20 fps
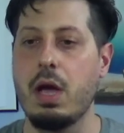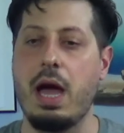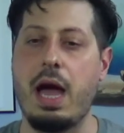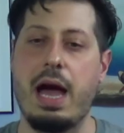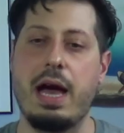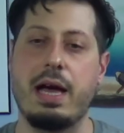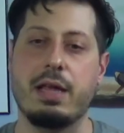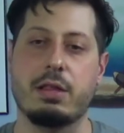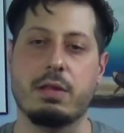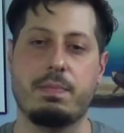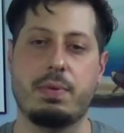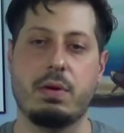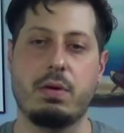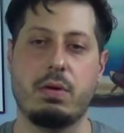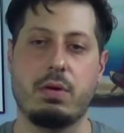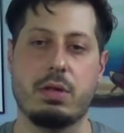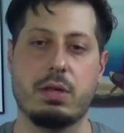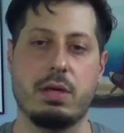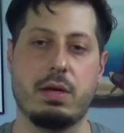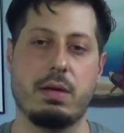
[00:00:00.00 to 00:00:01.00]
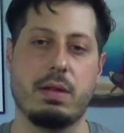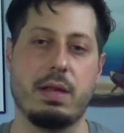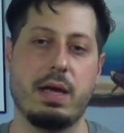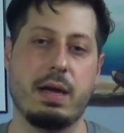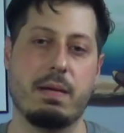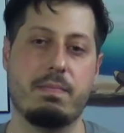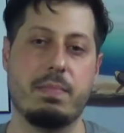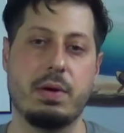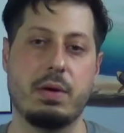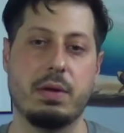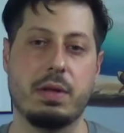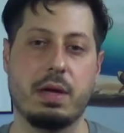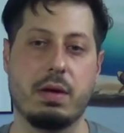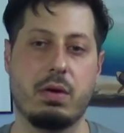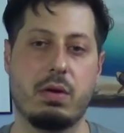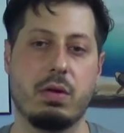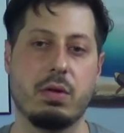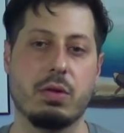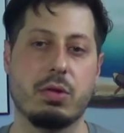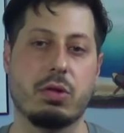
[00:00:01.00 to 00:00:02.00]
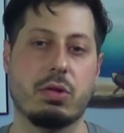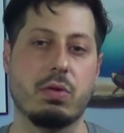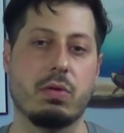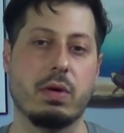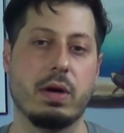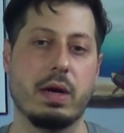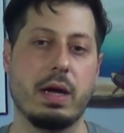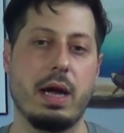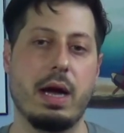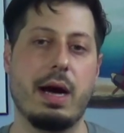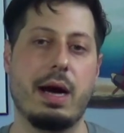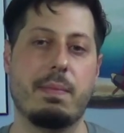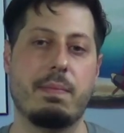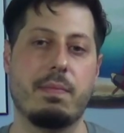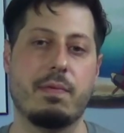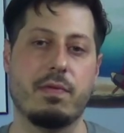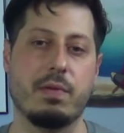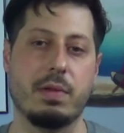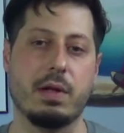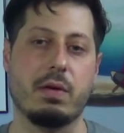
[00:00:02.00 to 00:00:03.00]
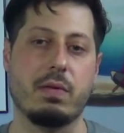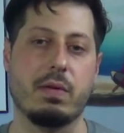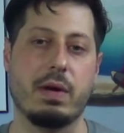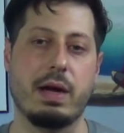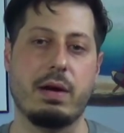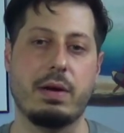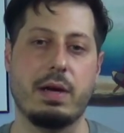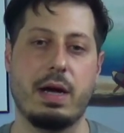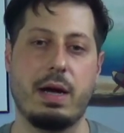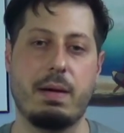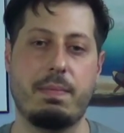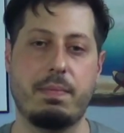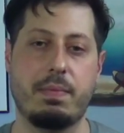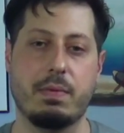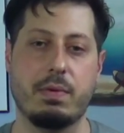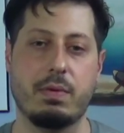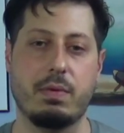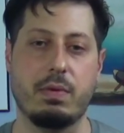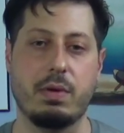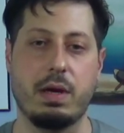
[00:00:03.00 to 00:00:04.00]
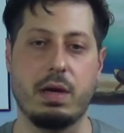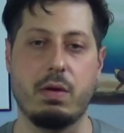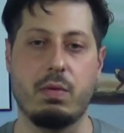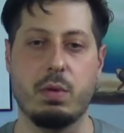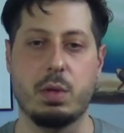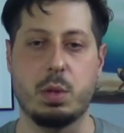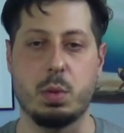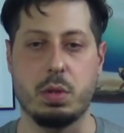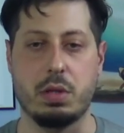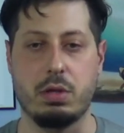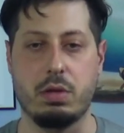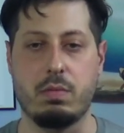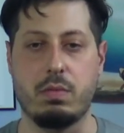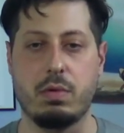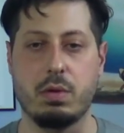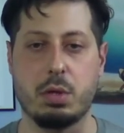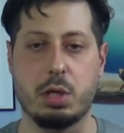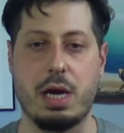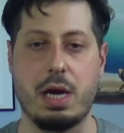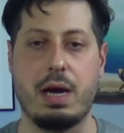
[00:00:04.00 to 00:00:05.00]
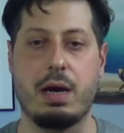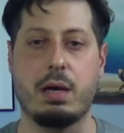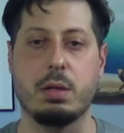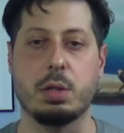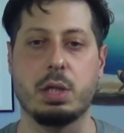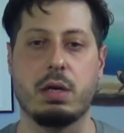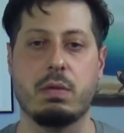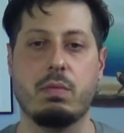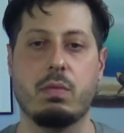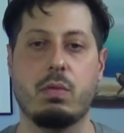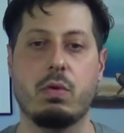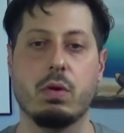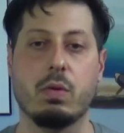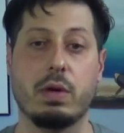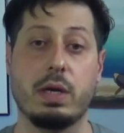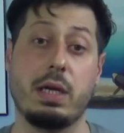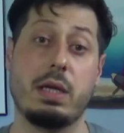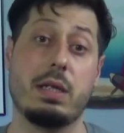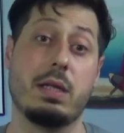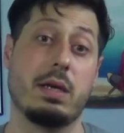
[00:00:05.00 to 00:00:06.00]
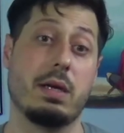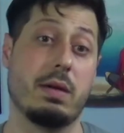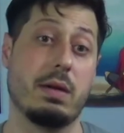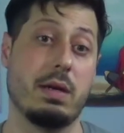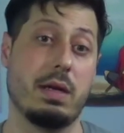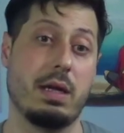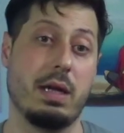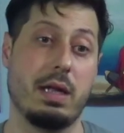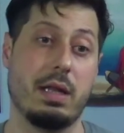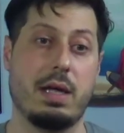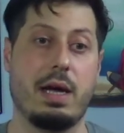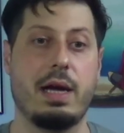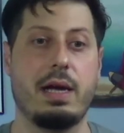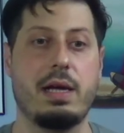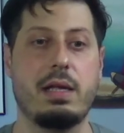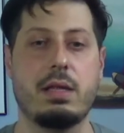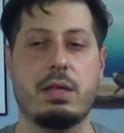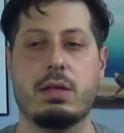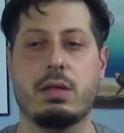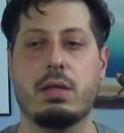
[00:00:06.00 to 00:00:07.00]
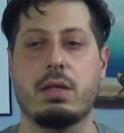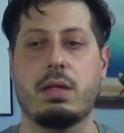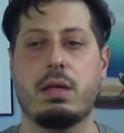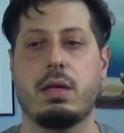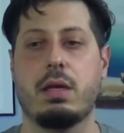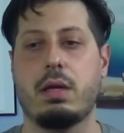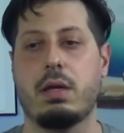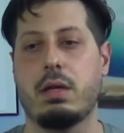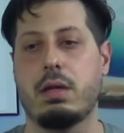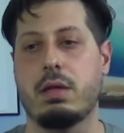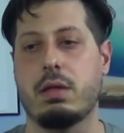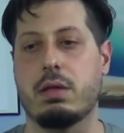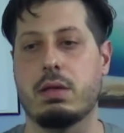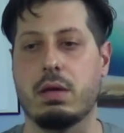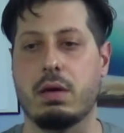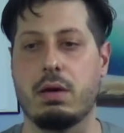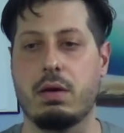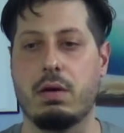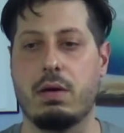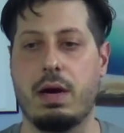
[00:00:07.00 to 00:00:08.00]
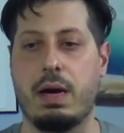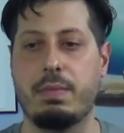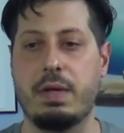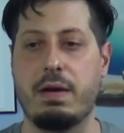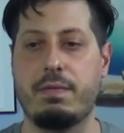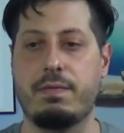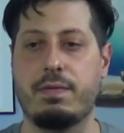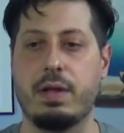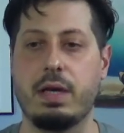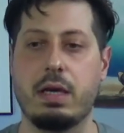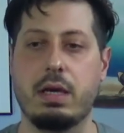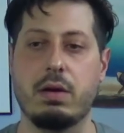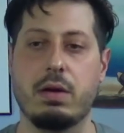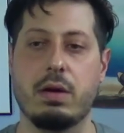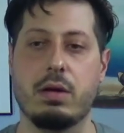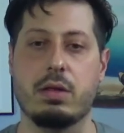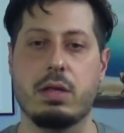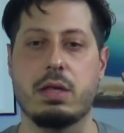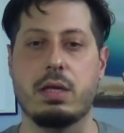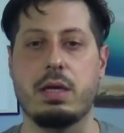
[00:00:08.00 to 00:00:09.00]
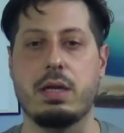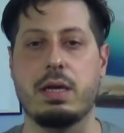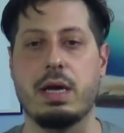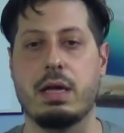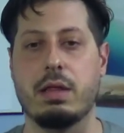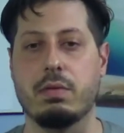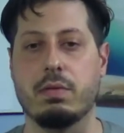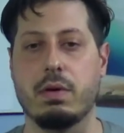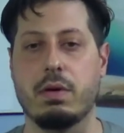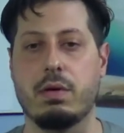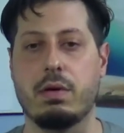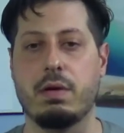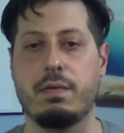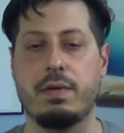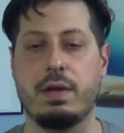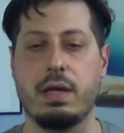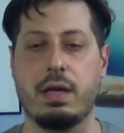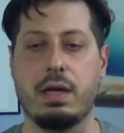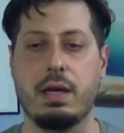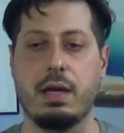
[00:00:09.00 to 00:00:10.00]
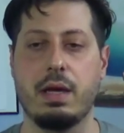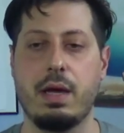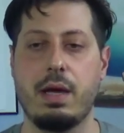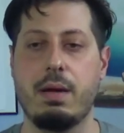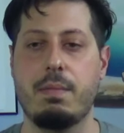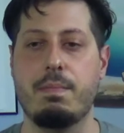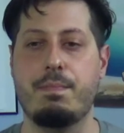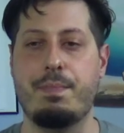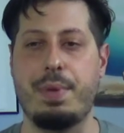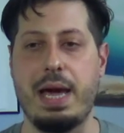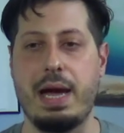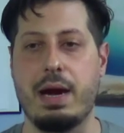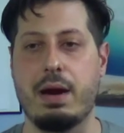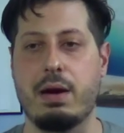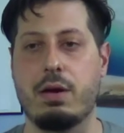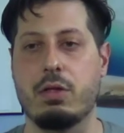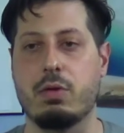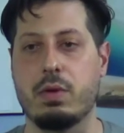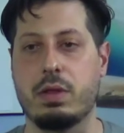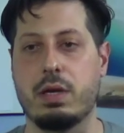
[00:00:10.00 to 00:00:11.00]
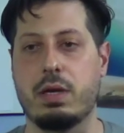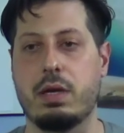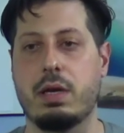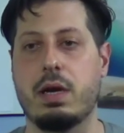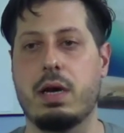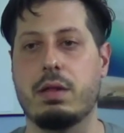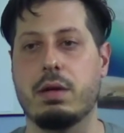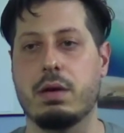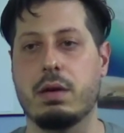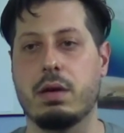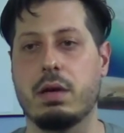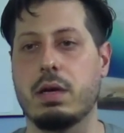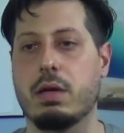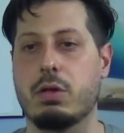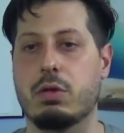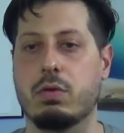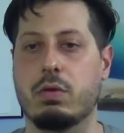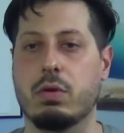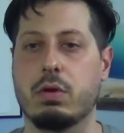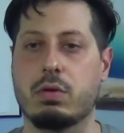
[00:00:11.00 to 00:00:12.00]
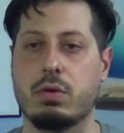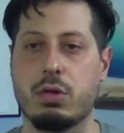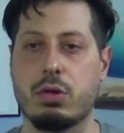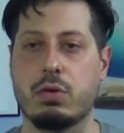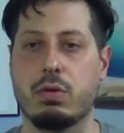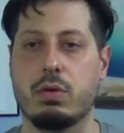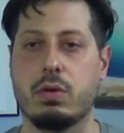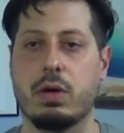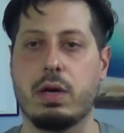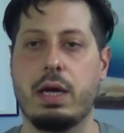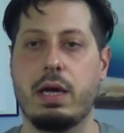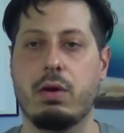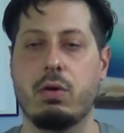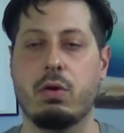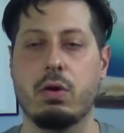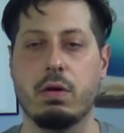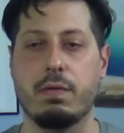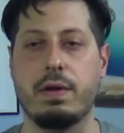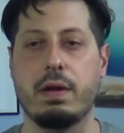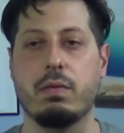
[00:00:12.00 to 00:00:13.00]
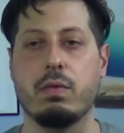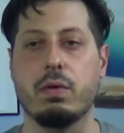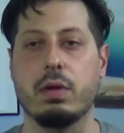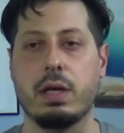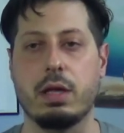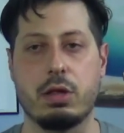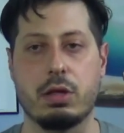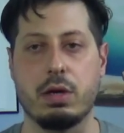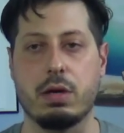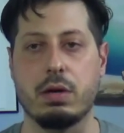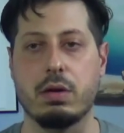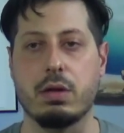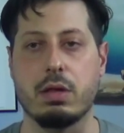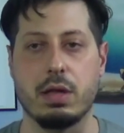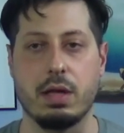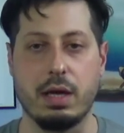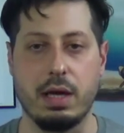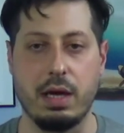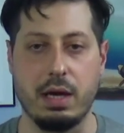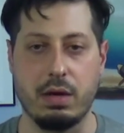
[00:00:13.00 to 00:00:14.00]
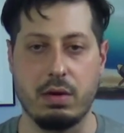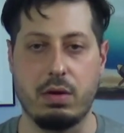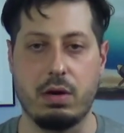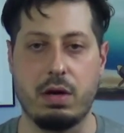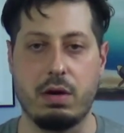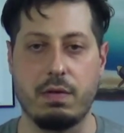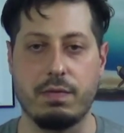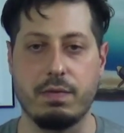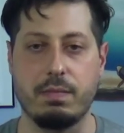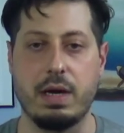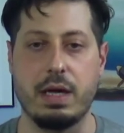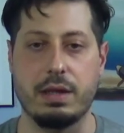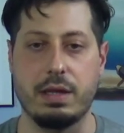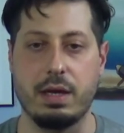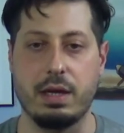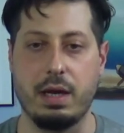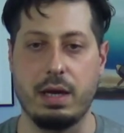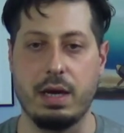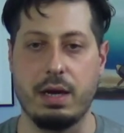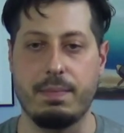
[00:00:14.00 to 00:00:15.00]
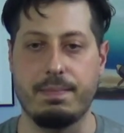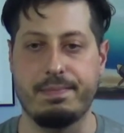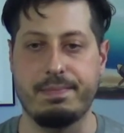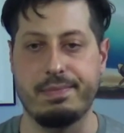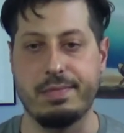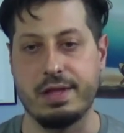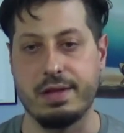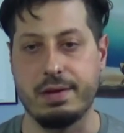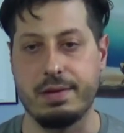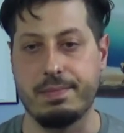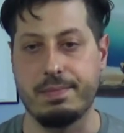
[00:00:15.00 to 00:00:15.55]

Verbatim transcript: as opposed to like building a whole story up from the ground up, you know, which was a little more challenging and more what he did in the Heights. So I'm definitely curious to see down the road if he pairs with another historical story or if he really starts like all from nothing again. So